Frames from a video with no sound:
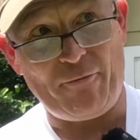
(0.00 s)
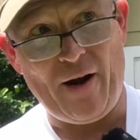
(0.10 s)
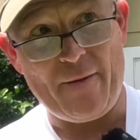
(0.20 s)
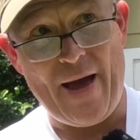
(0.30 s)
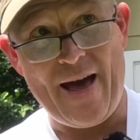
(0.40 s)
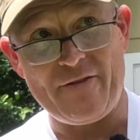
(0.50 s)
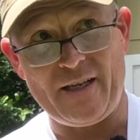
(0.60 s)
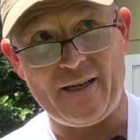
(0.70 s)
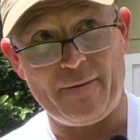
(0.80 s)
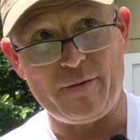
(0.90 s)
frame,
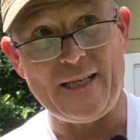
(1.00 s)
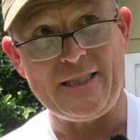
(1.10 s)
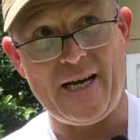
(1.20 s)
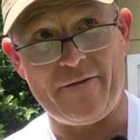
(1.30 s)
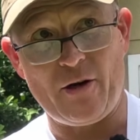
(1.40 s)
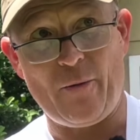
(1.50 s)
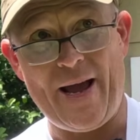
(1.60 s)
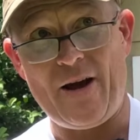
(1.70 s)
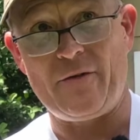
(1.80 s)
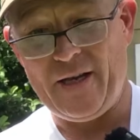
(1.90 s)
having plenty of it
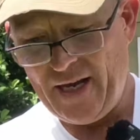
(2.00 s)
around